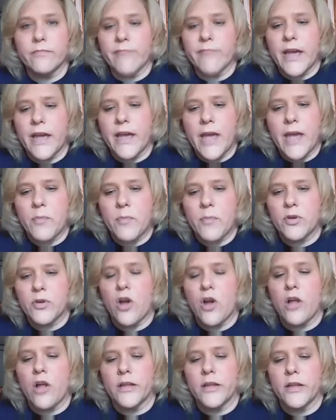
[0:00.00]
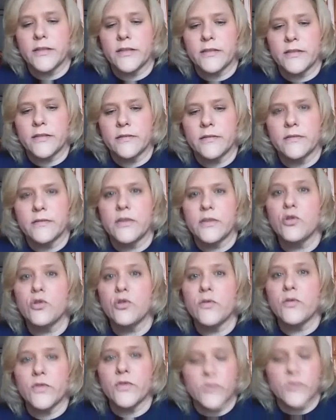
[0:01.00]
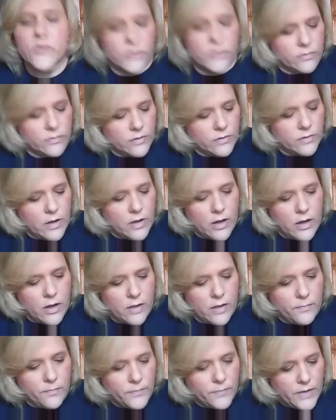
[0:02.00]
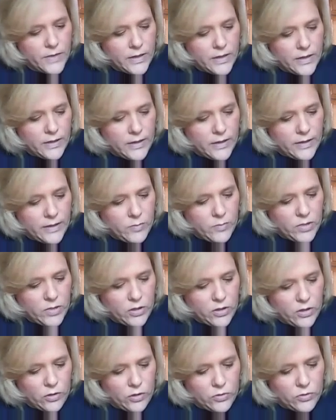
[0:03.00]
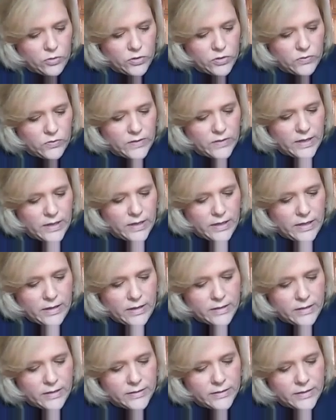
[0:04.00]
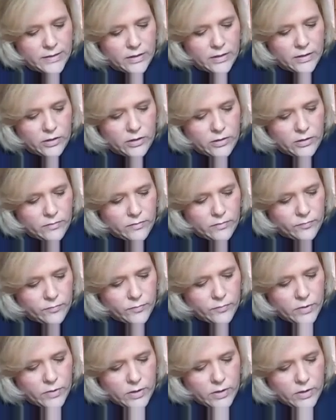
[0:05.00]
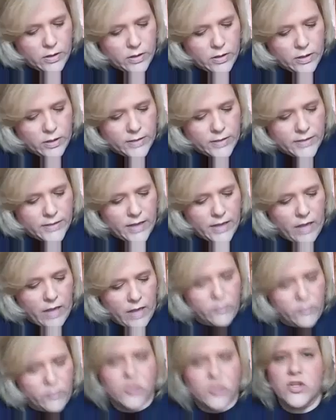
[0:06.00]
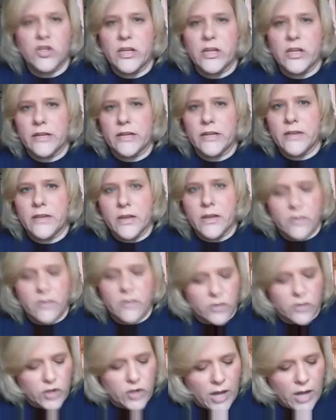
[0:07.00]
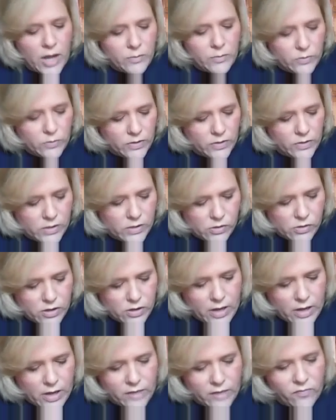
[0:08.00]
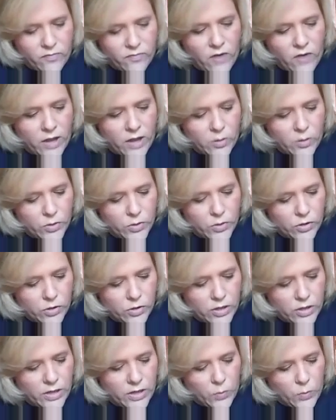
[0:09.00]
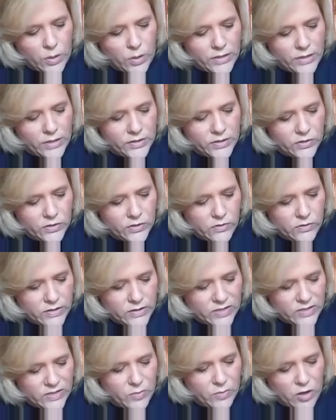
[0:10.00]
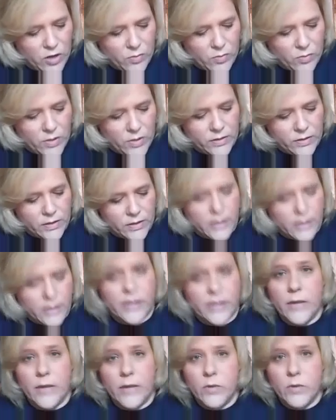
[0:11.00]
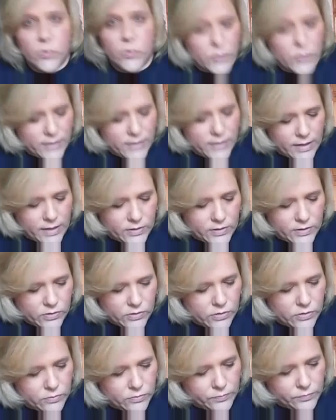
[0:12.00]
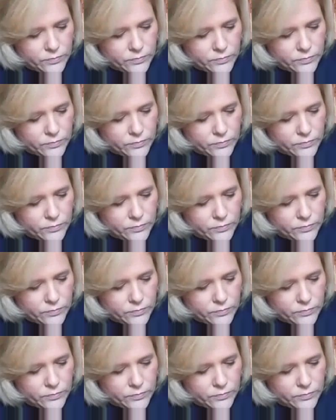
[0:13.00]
I happen to call it the universe. Let me go to the end here, because they have a sheet at the end of the chapter that you can kind of follow when you're getting ready to do the experiment. And I want to read that to you.